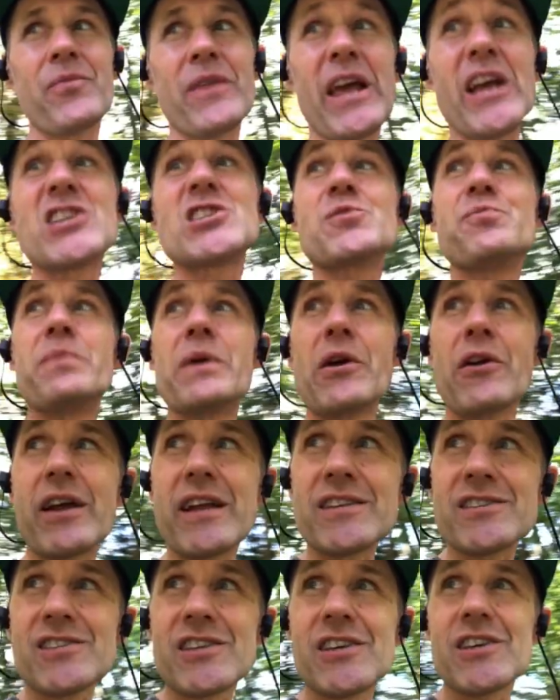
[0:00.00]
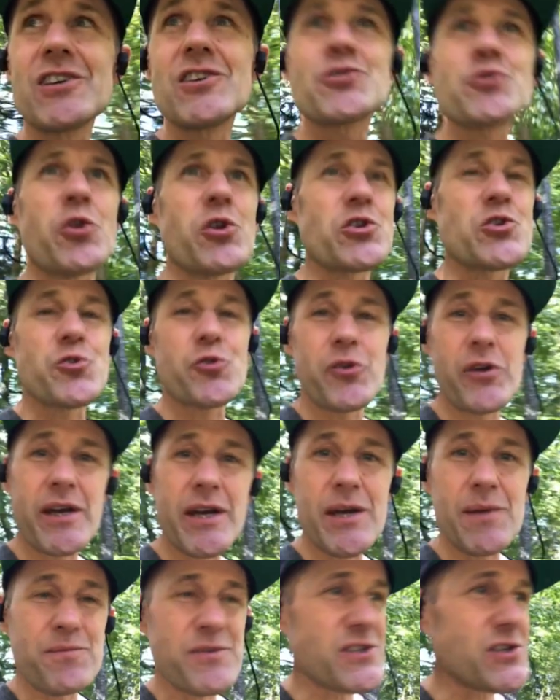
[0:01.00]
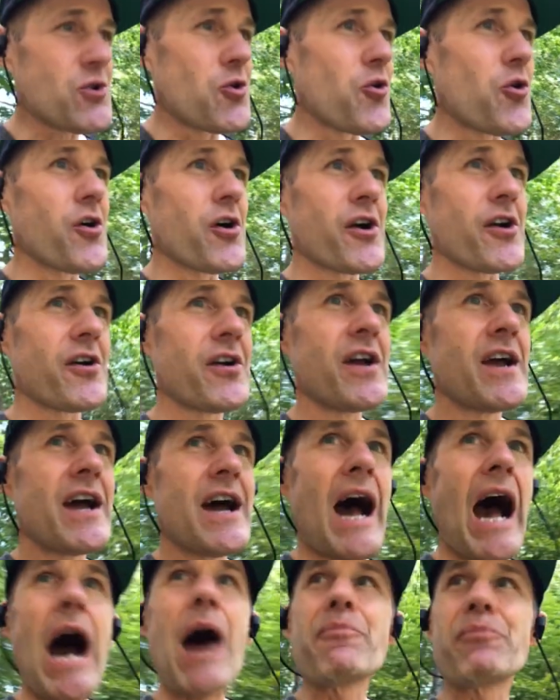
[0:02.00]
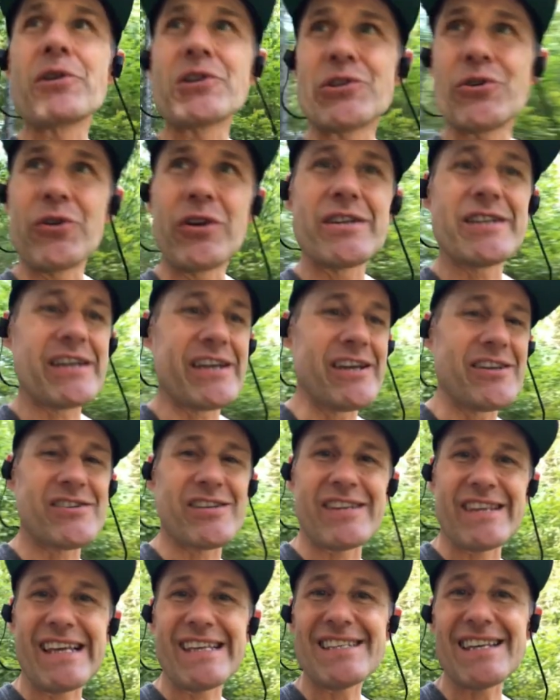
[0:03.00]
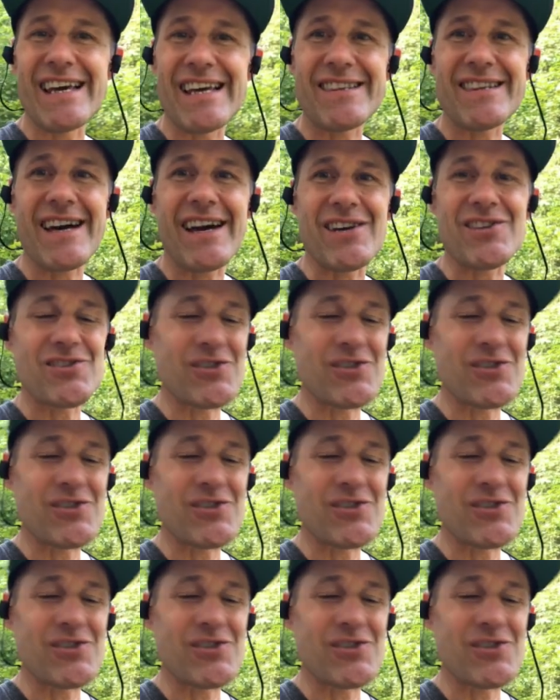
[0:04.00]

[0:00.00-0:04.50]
experiences or trips or opportunities and things like that.